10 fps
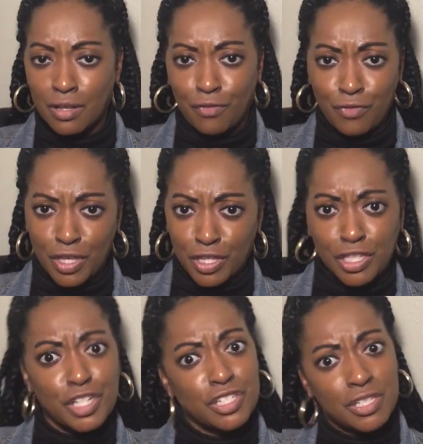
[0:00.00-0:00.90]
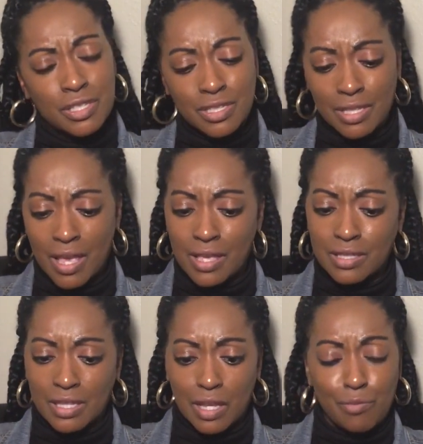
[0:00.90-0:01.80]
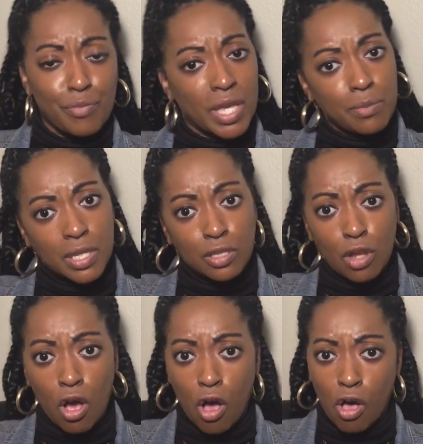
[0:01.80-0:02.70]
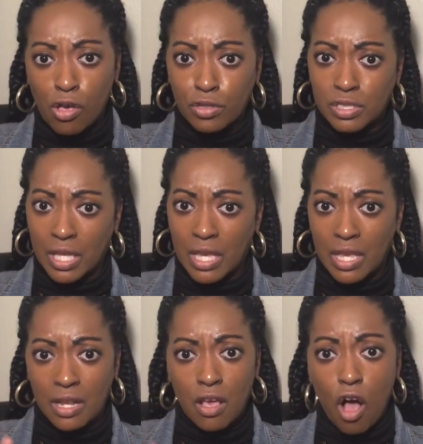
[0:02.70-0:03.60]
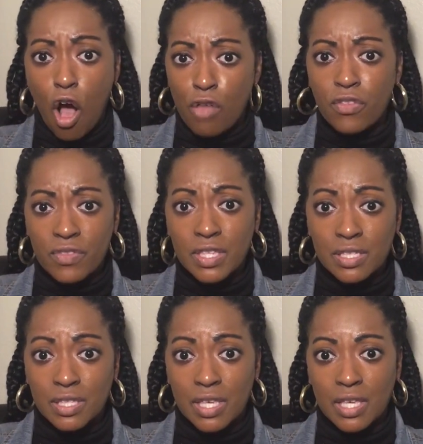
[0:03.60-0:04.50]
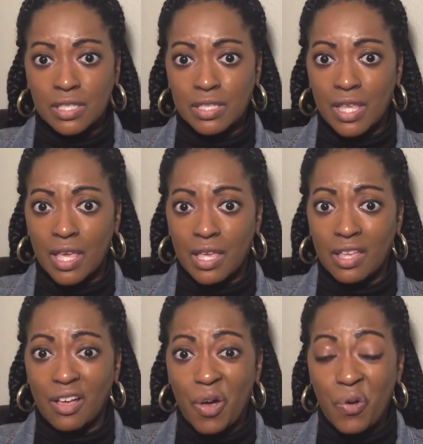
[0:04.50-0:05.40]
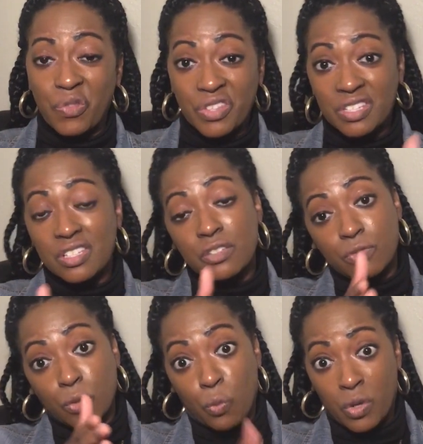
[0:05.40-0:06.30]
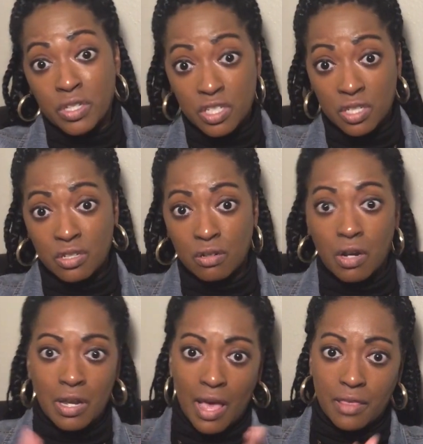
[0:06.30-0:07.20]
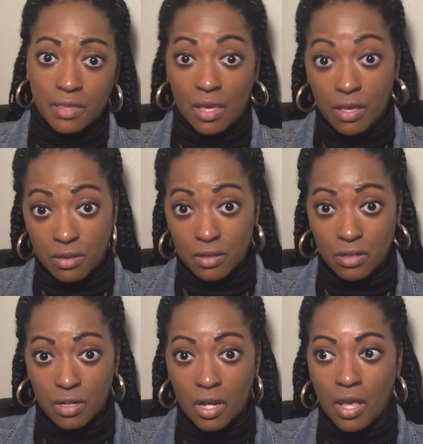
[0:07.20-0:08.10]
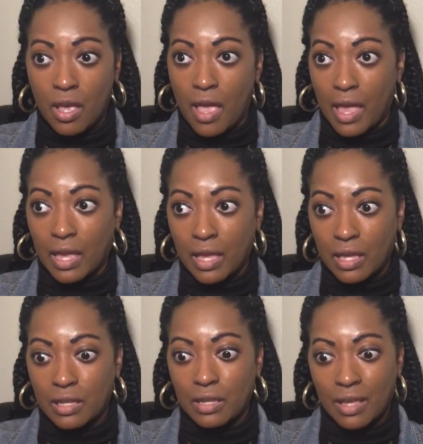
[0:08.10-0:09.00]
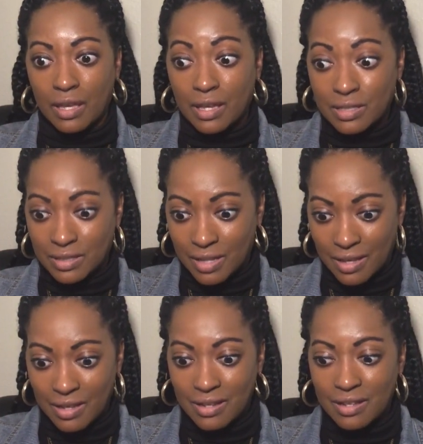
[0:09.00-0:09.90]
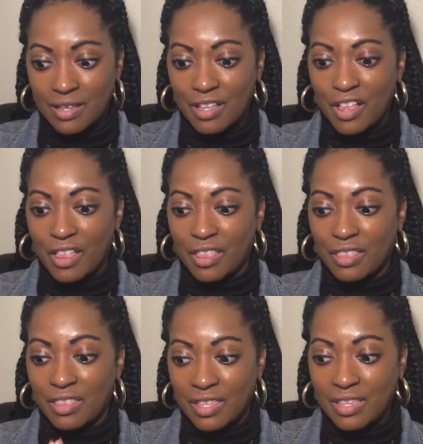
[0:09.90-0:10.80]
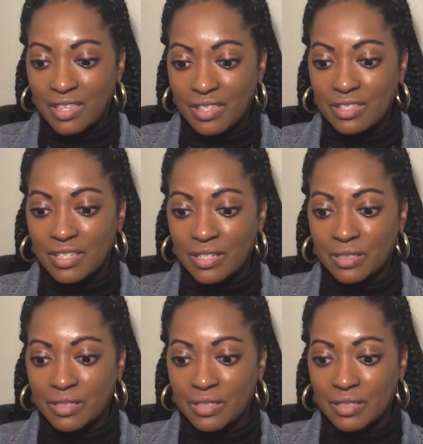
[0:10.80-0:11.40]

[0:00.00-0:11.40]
via kitchen sets and baby dolls and all of these things that, oh, this is for one gender and not the other. And like I said, these